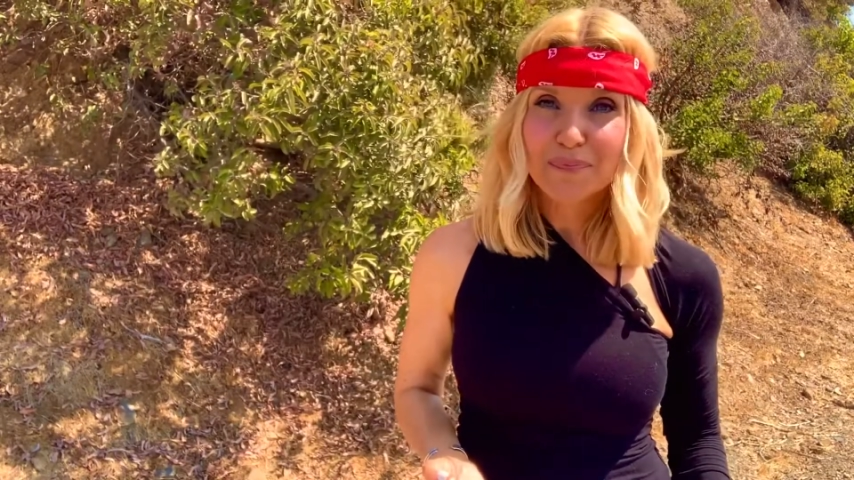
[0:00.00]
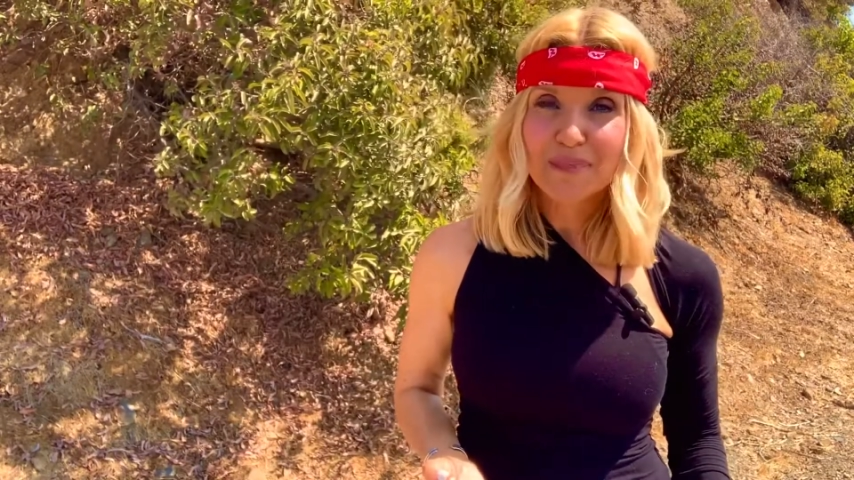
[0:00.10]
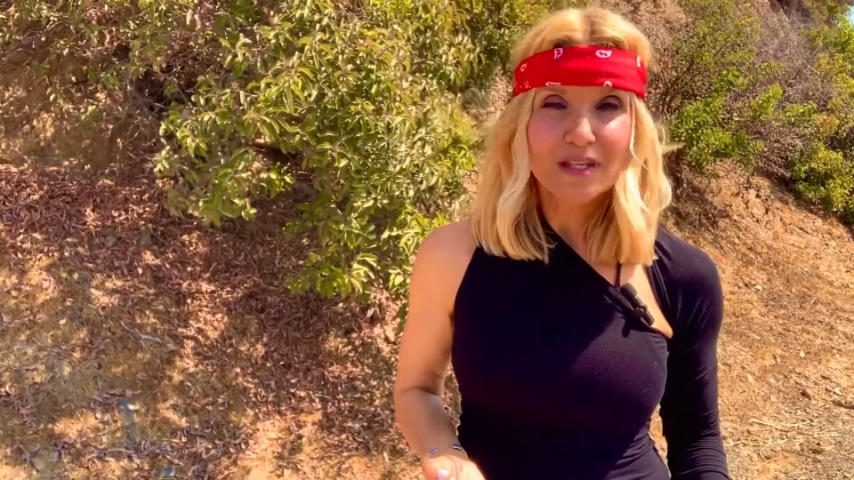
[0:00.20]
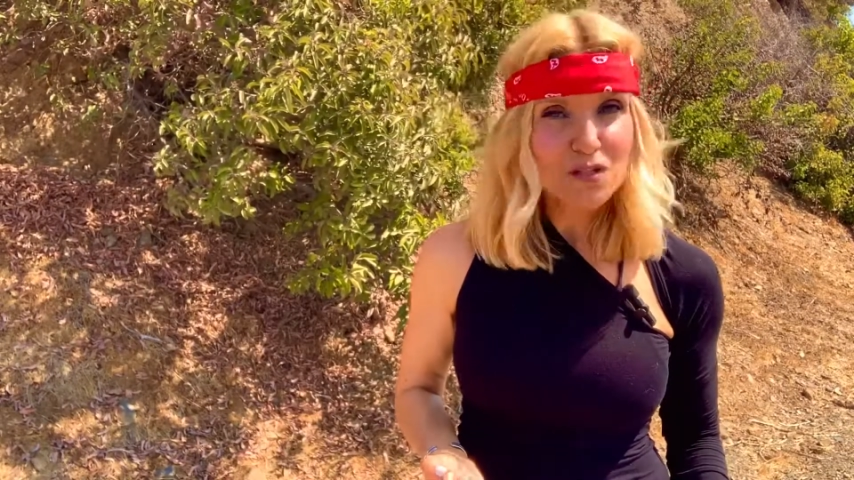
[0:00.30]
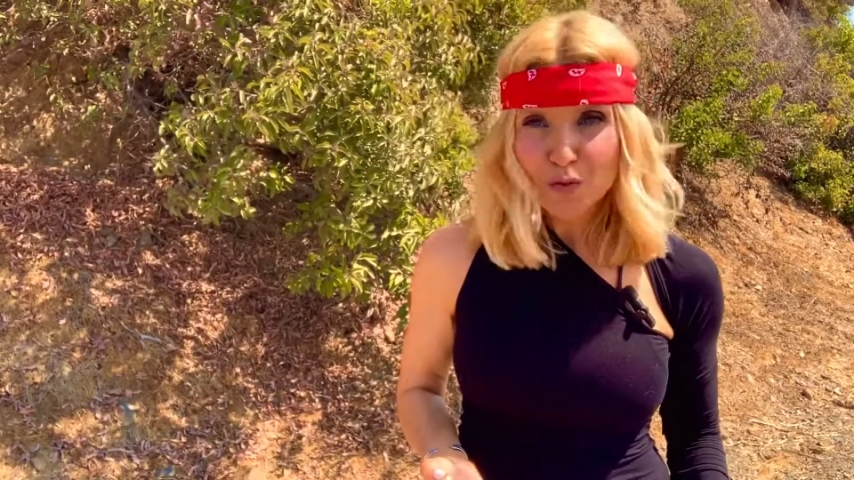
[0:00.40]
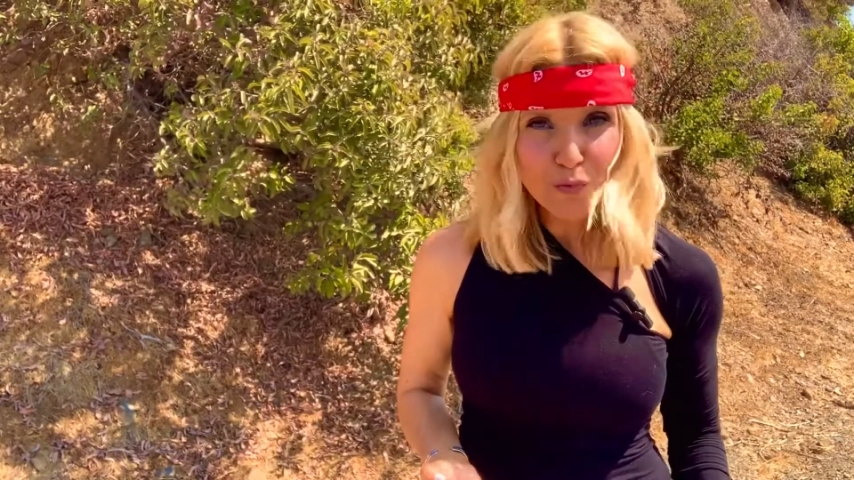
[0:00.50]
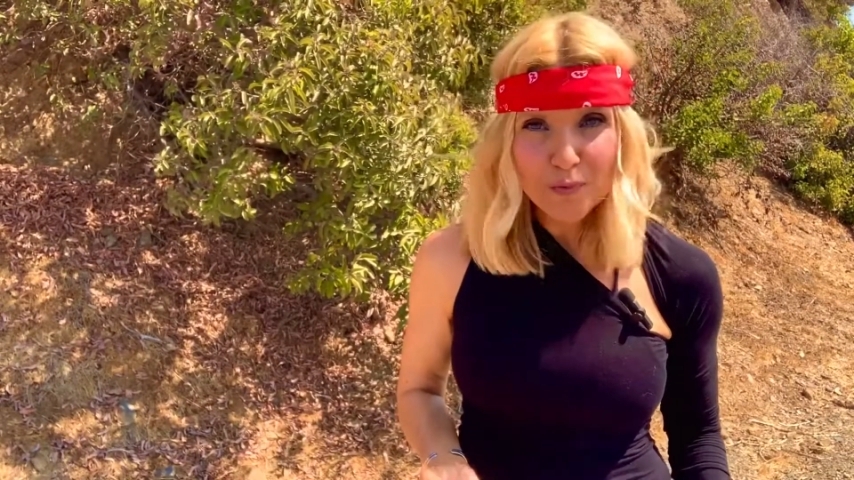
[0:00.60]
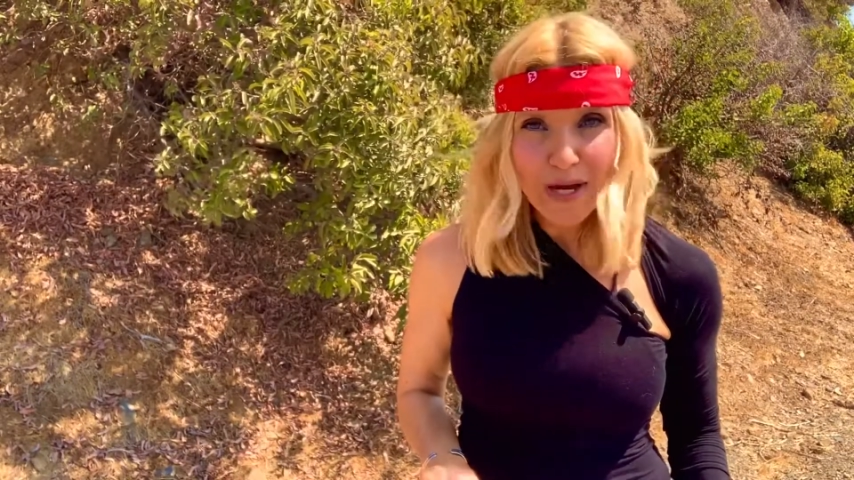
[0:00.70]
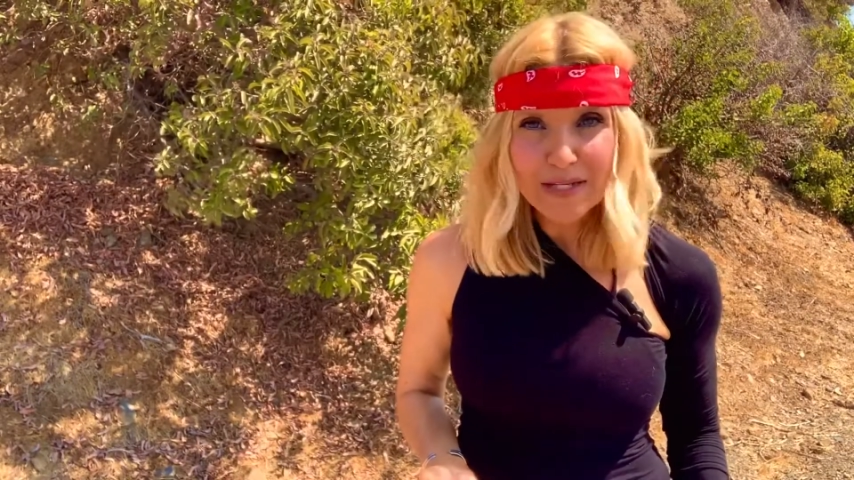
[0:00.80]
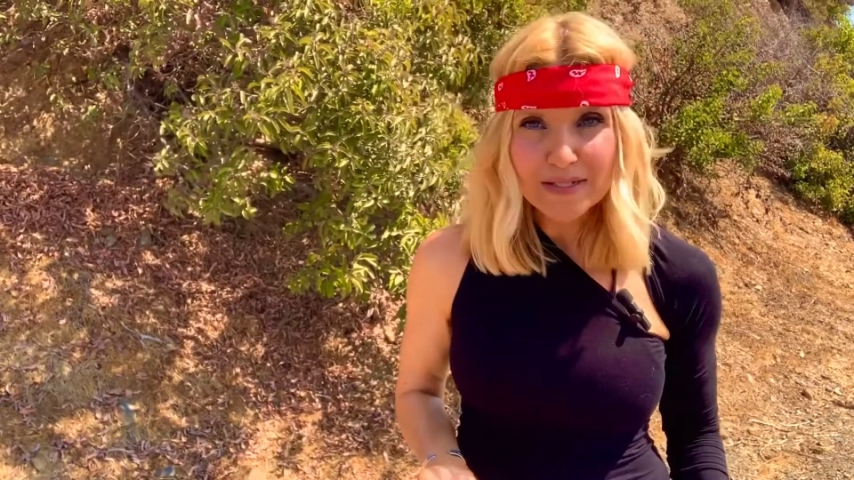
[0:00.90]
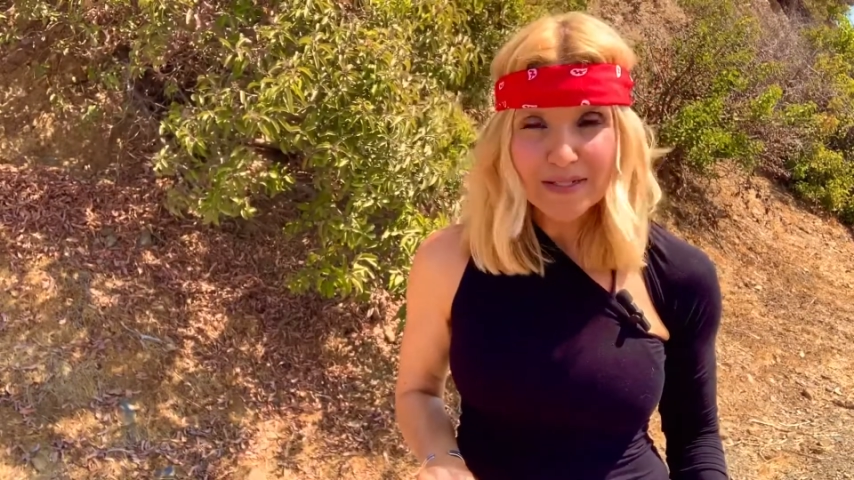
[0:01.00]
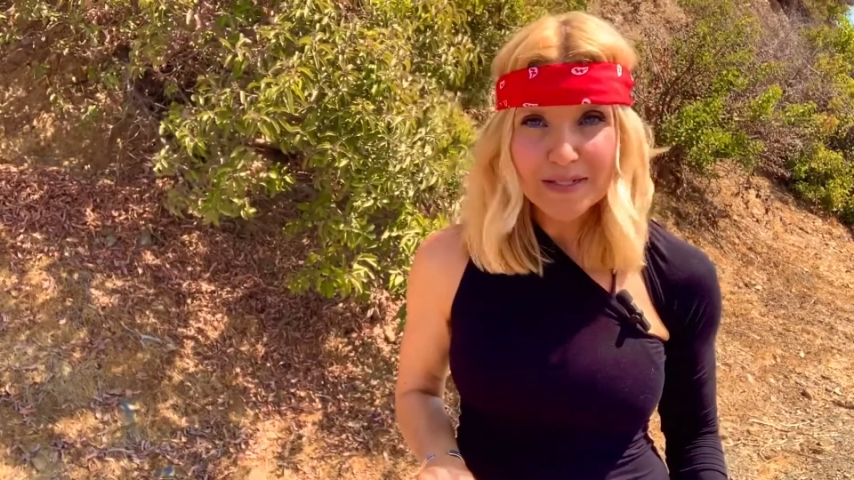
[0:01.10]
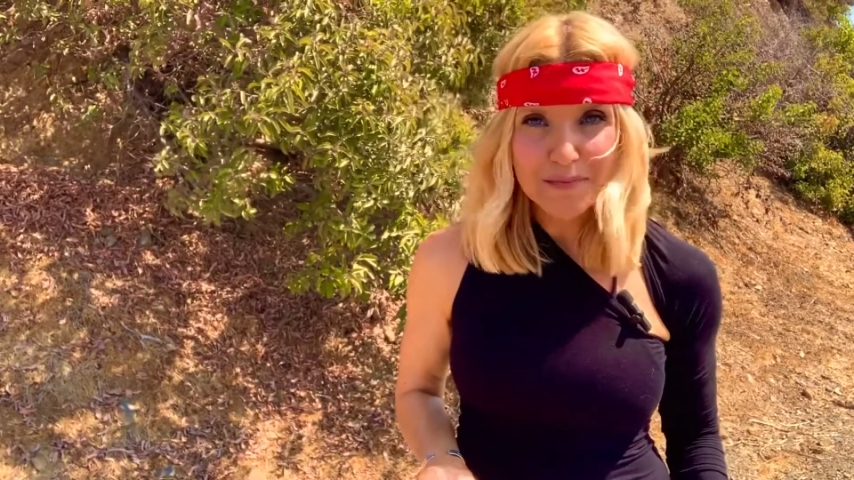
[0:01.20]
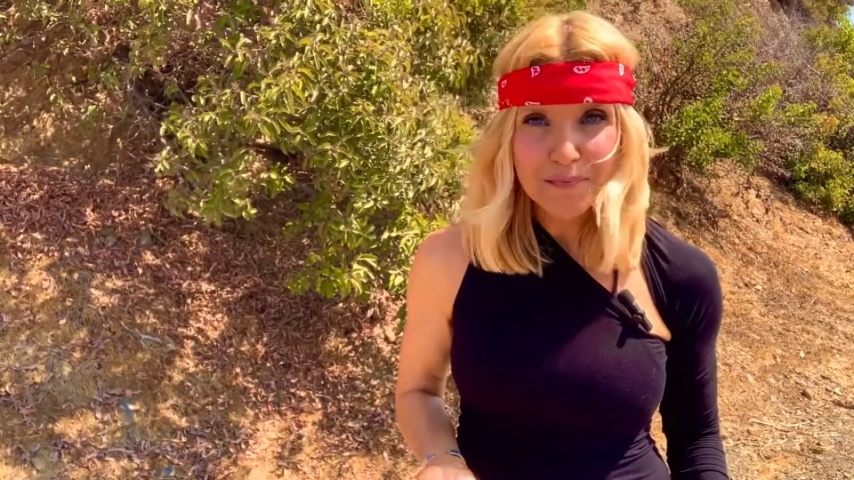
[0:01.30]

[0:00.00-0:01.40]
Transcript: It's your right.